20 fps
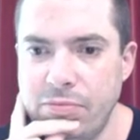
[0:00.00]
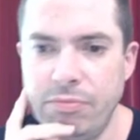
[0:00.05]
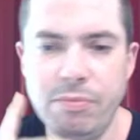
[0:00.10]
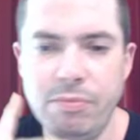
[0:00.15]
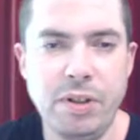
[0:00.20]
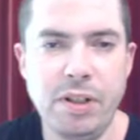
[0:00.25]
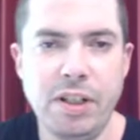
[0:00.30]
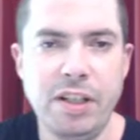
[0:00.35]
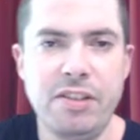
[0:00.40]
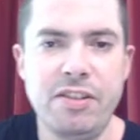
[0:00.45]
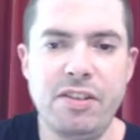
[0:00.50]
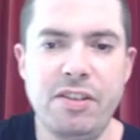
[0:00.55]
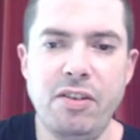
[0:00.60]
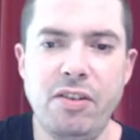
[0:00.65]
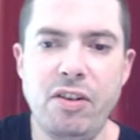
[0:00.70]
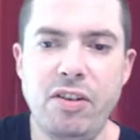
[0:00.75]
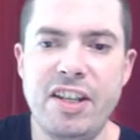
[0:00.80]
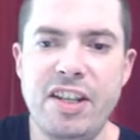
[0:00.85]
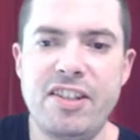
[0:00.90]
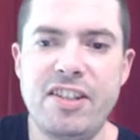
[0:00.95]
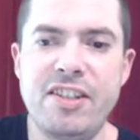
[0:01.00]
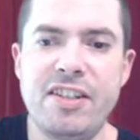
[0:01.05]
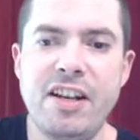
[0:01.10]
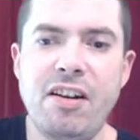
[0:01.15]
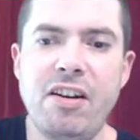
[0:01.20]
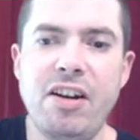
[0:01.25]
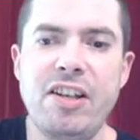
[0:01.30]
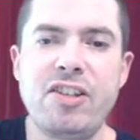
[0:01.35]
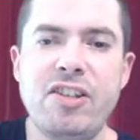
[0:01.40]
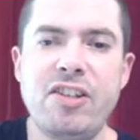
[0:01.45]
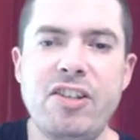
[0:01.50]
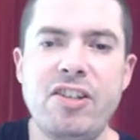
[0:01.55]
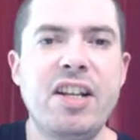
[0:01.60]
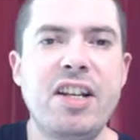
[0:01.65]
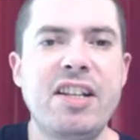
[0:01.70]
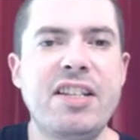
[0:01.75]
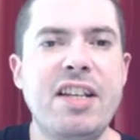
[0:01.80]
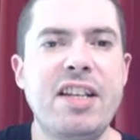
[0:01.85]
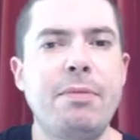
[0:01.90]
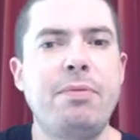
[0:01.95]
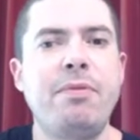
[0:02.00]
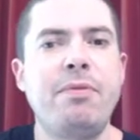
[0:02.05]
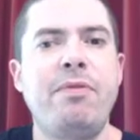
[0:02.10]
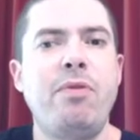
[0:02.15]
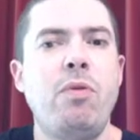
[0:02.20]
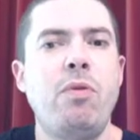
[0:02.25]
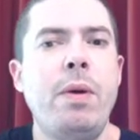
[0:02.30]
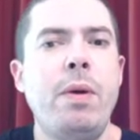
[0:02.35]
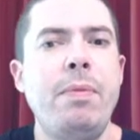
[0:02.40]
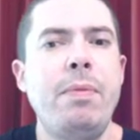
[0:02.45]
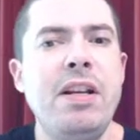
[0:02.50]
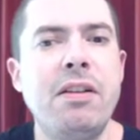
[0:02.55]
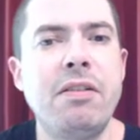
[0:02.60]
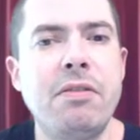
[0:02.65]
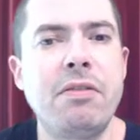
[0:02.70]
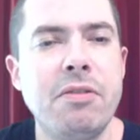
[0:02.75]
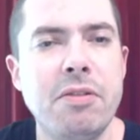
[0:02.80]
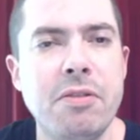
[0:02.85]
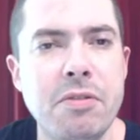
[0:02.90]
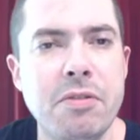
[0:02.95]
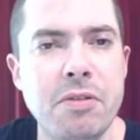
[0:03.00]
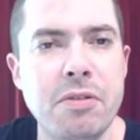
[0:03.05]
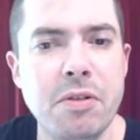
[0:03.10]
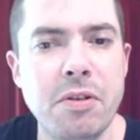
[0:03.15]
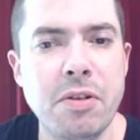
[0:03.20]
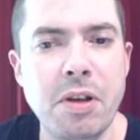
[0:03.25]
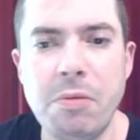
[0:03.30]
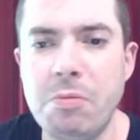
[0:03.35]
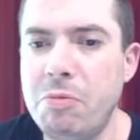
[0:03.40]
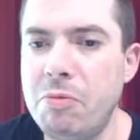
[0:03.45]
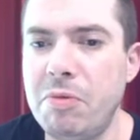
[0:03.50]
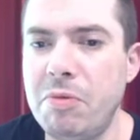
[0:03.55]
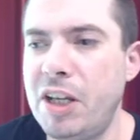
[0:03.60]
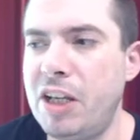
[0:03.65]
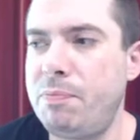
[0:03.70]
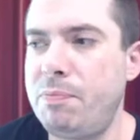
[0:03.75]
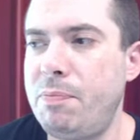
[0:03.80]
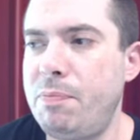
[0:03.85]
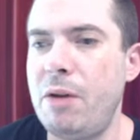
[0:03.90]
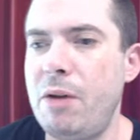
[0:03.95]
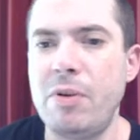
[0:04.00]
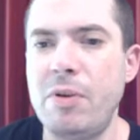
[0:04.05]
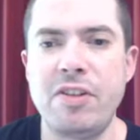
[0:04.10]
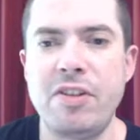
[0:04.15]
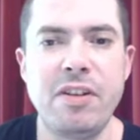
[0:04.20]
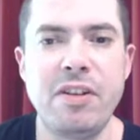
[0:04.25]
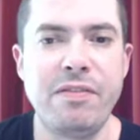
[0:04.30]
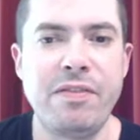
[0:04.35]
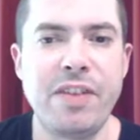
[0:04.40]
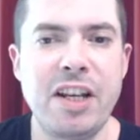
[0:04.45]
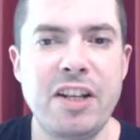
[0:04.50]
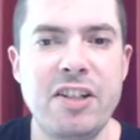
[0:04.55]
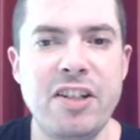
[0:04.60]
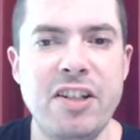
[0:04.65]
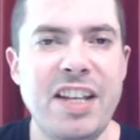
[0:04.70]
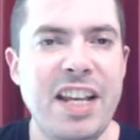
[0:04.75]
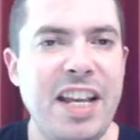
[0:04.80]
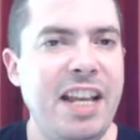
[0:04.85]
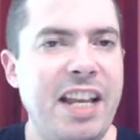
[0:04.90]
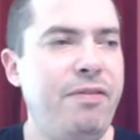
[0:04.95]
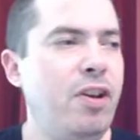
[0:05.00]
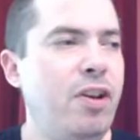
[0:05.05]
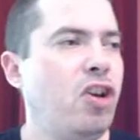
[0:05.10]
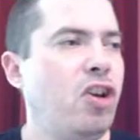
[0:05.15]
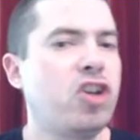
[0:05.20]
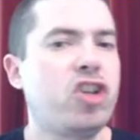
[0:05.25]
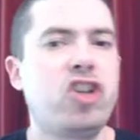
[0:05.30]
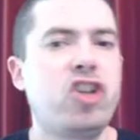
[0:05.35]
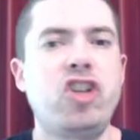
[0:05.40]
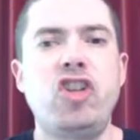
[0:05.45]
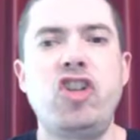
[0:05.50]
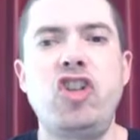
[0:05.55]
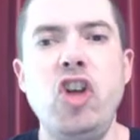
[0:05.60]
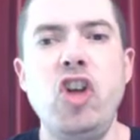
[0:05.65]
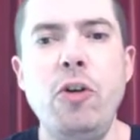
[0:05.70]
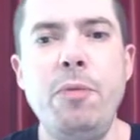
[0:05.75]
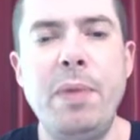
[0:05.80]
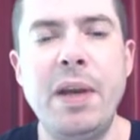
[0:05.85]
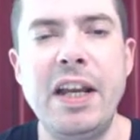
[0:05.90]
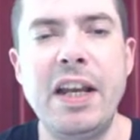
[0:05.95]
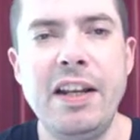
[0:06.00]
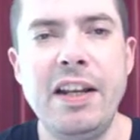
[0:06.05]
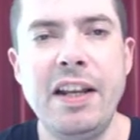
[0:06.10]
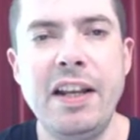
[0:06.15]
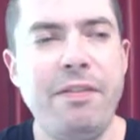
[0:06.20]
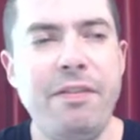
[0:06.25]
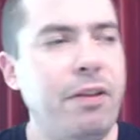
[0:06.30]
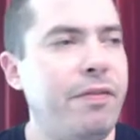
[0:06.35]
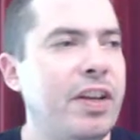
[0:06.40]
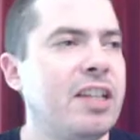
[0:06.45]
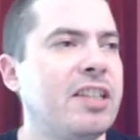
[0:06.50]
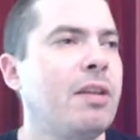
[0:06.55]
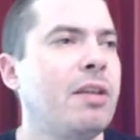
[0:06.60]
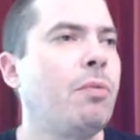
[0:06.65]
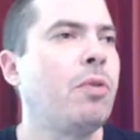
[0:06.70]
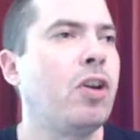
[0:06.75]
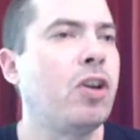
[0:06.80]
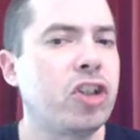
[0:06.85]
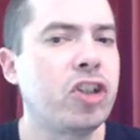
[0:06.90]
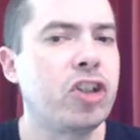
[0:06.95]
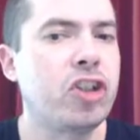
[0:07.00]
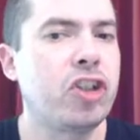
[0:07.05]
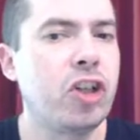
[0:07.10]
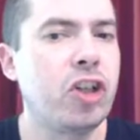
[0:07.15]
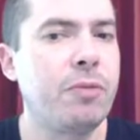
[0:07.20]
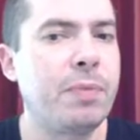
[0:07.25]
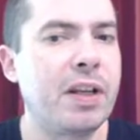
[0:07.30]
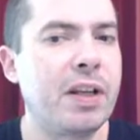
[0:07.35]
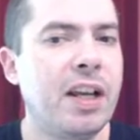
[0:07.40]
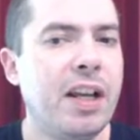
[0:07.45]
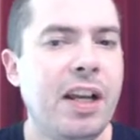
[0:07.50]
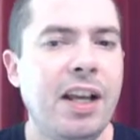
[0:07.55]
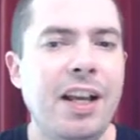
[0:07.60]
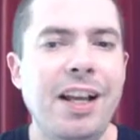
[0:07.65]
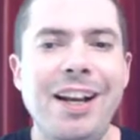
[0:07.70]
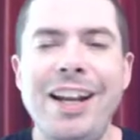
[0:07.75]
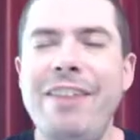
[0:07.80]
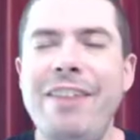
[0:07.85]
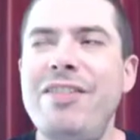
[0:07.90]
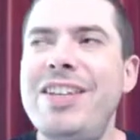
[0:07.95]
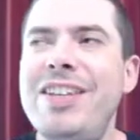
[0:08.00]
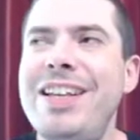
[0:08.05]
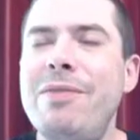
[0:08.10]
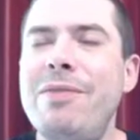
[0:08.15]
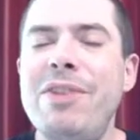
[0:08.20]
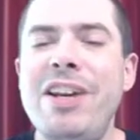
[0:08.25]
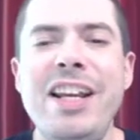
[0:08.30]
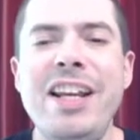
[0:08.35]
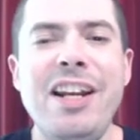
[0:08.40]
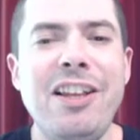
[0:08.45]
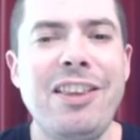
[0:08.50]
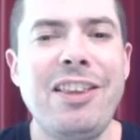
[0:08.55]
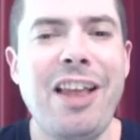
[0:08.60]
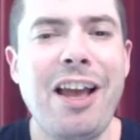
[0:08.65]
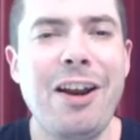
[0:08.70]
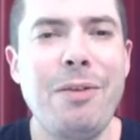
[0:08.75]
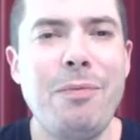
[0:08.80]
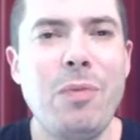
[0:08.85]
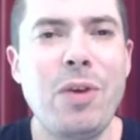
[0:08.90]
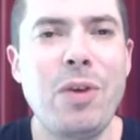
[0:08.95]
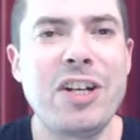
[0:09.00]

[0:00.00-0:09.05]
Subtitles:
But it's not necessarily socially acceptable for women to experiment with certain fashions. If you look stupid, if you think someone looks stupid, have you seen Lena Dunham when